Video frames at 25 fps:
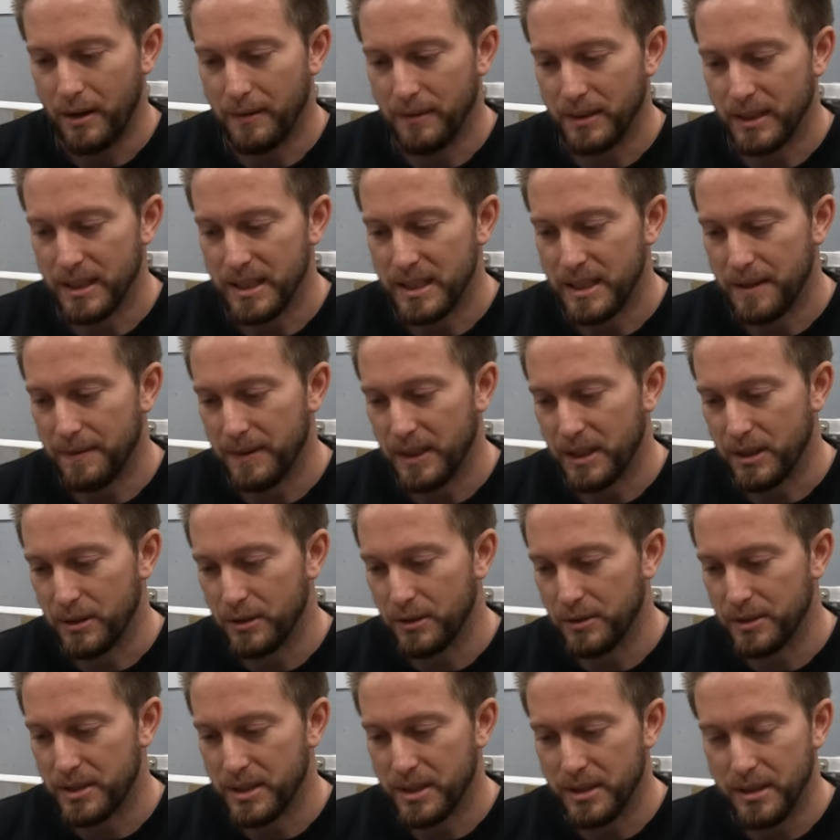overly
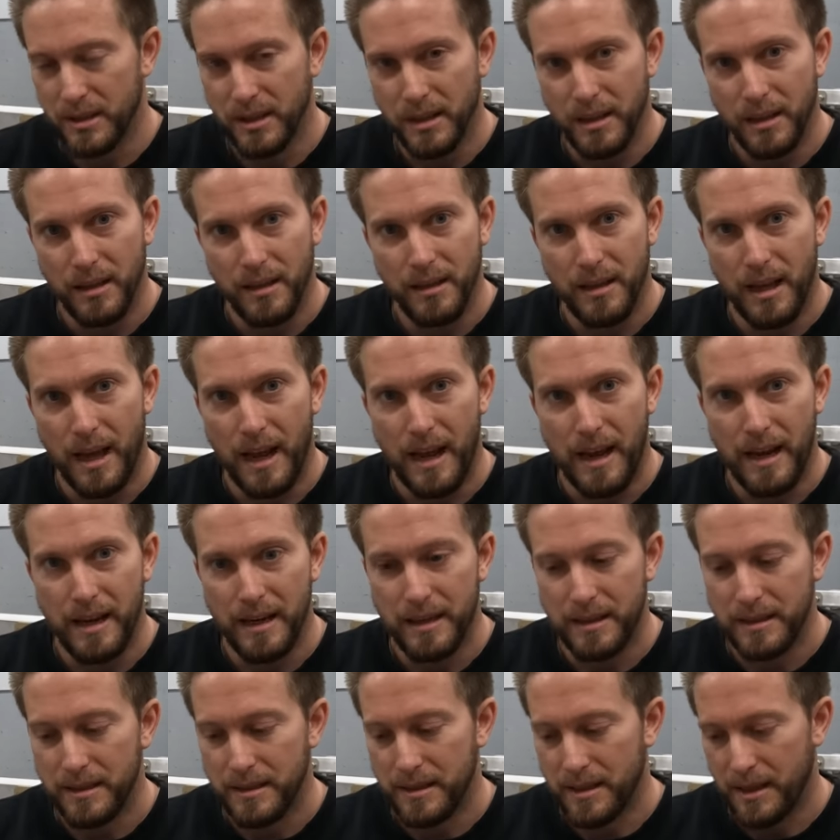difficult,
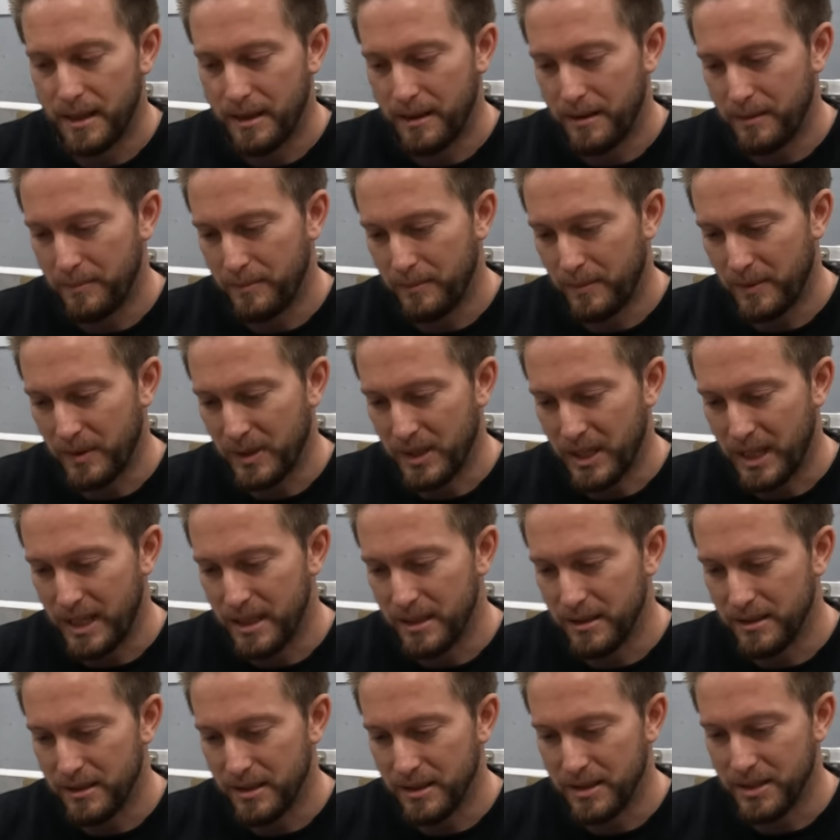and
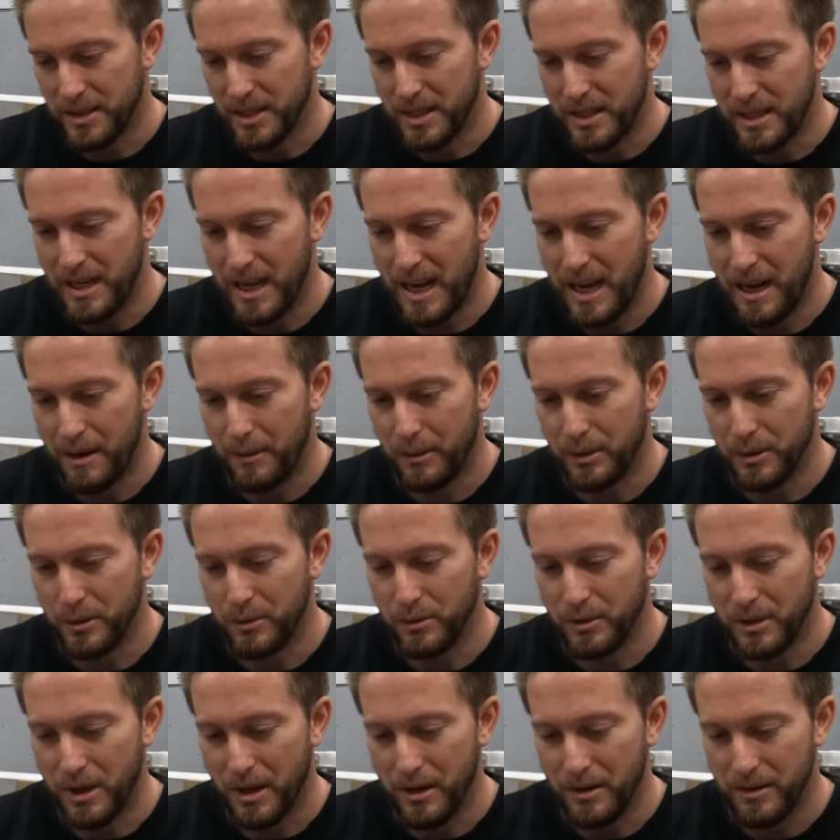keen to see how it
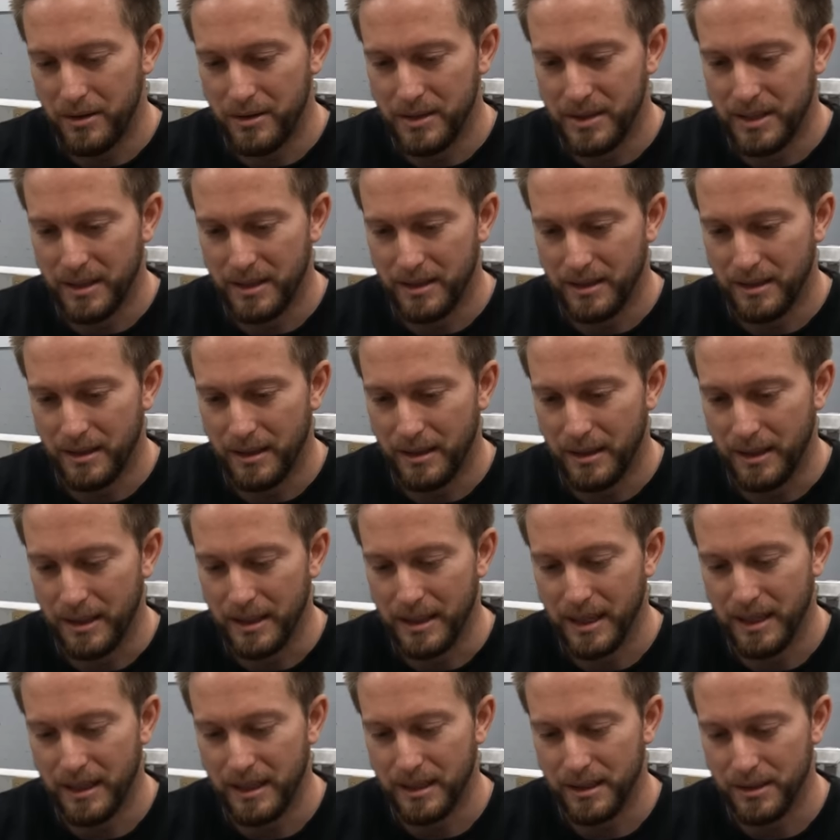all goes in
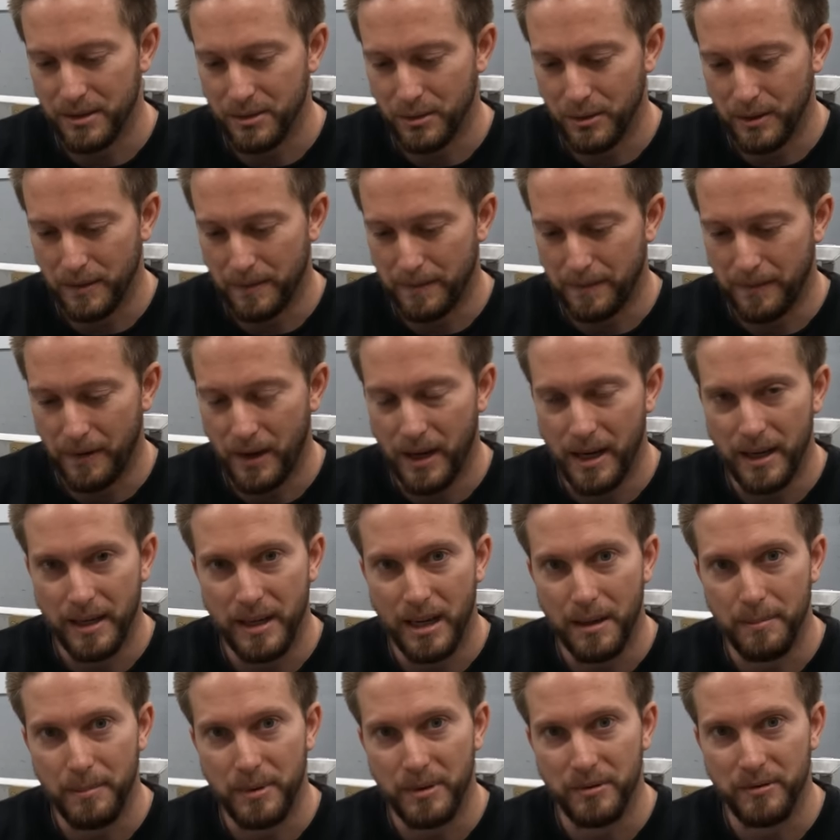getting it sort of
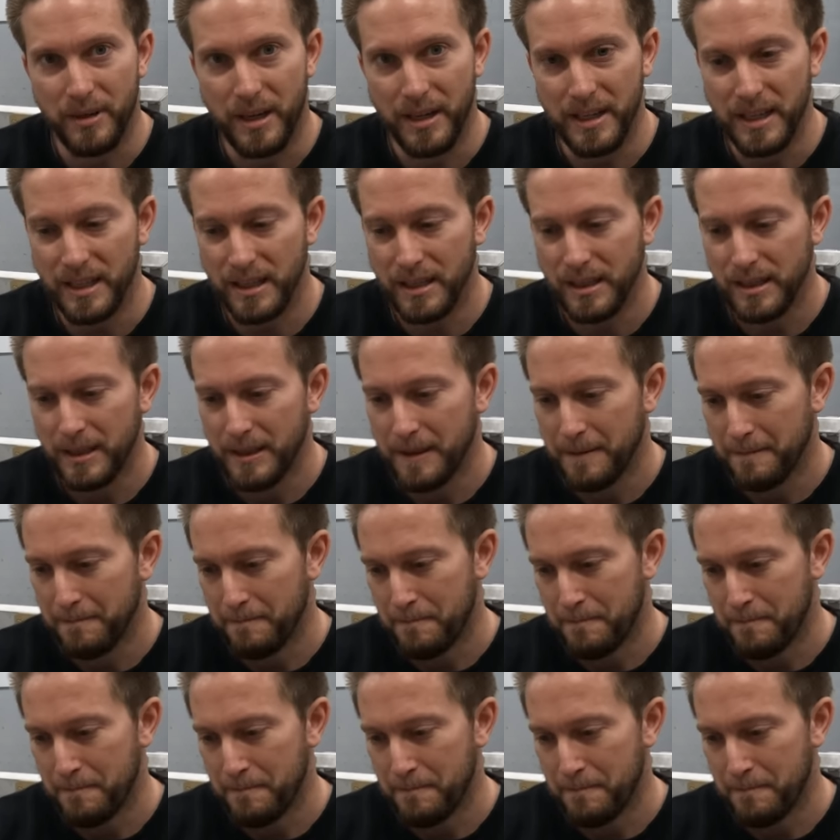fired up and running.